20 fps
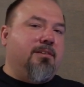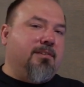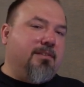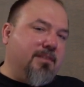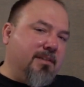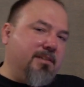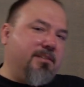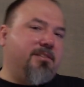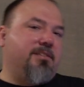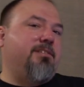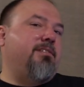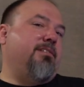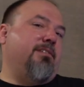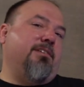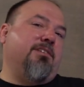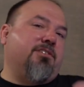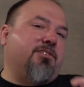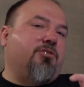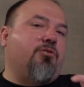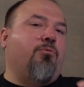this
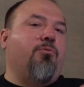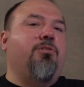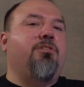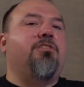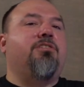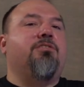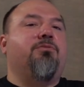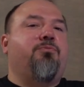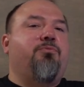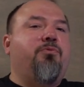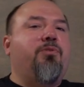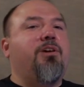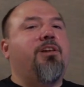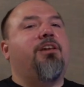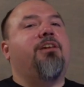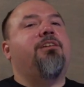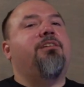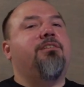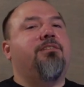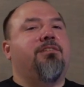is going to fit
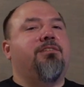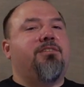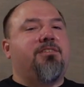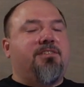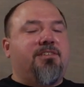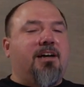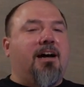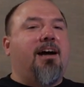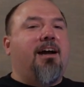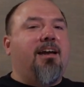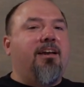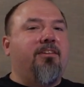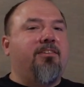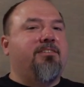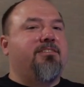into the style.